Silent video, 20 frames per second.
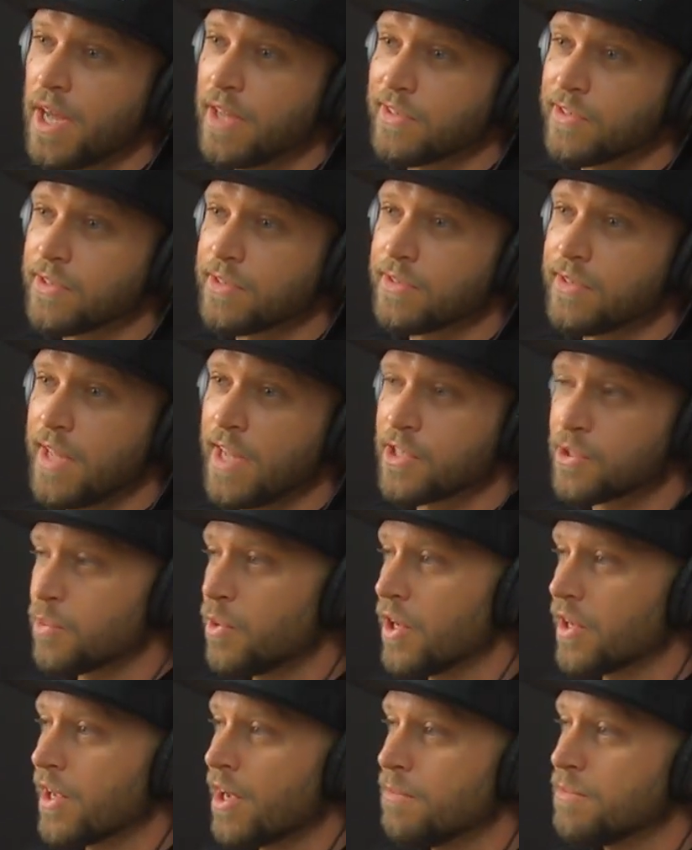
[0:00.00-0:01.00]
That's that's
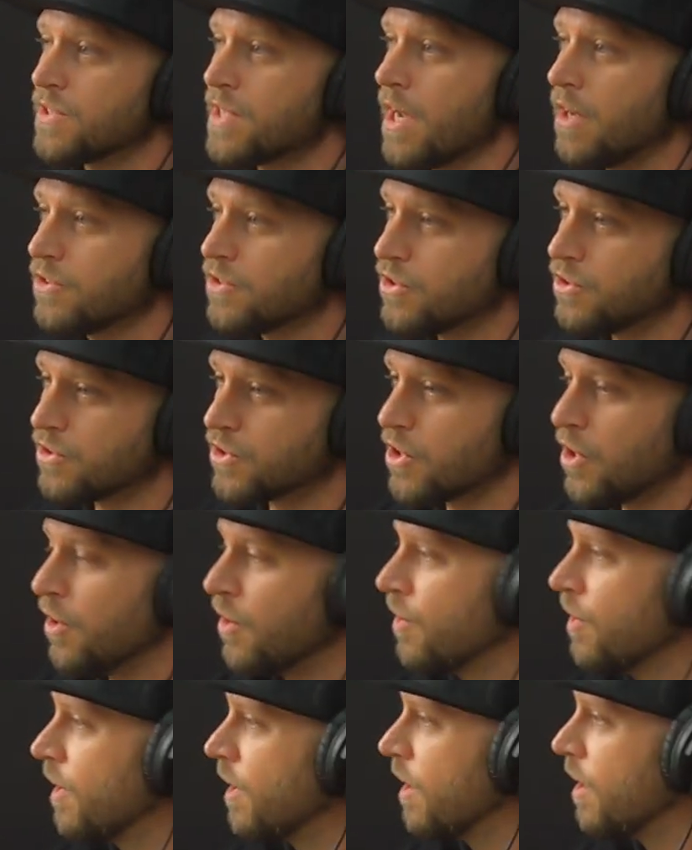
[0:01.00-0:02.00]
what it comes down to.
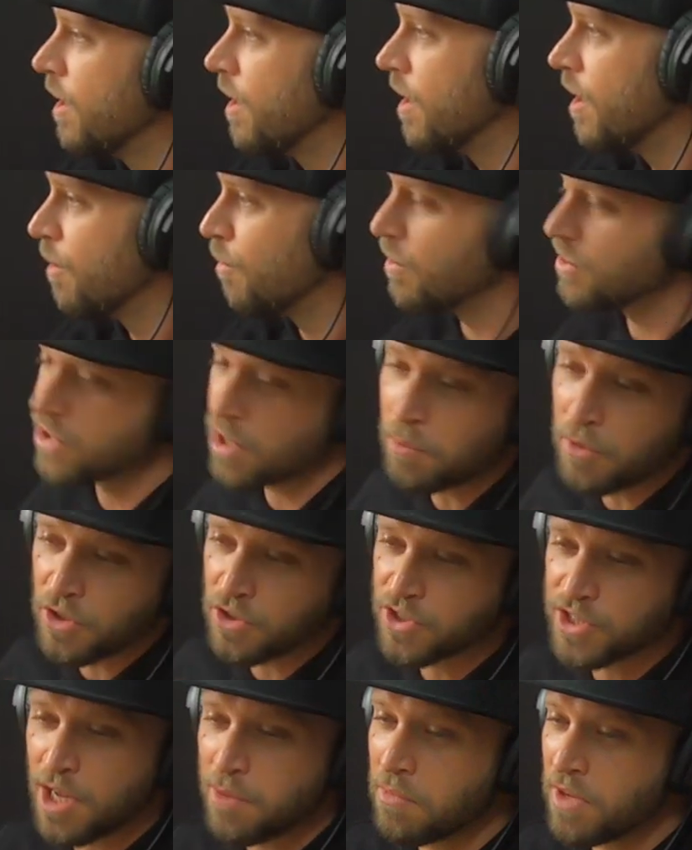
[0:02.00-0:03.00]
So when
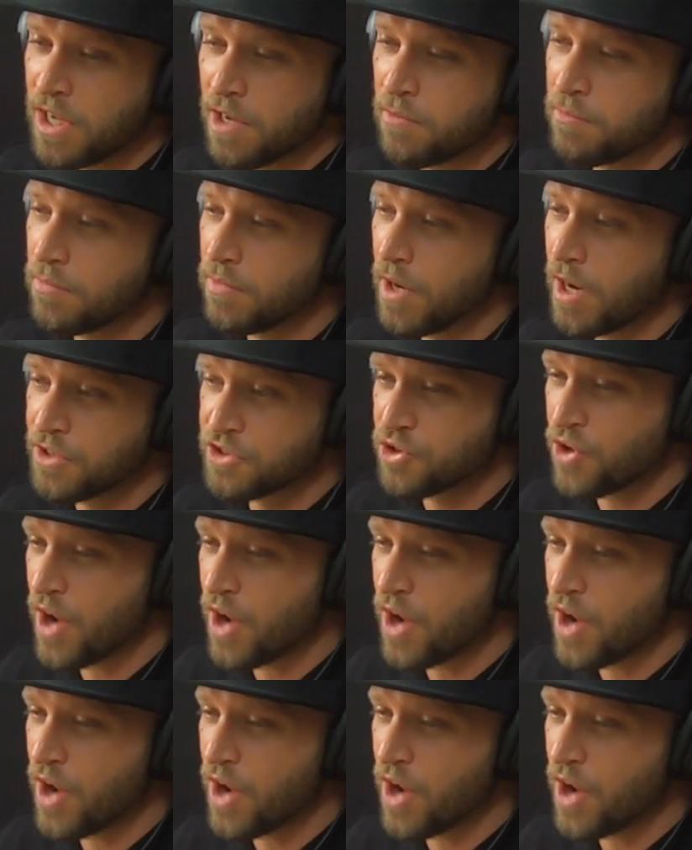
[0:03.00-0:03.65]
someone will send me a, a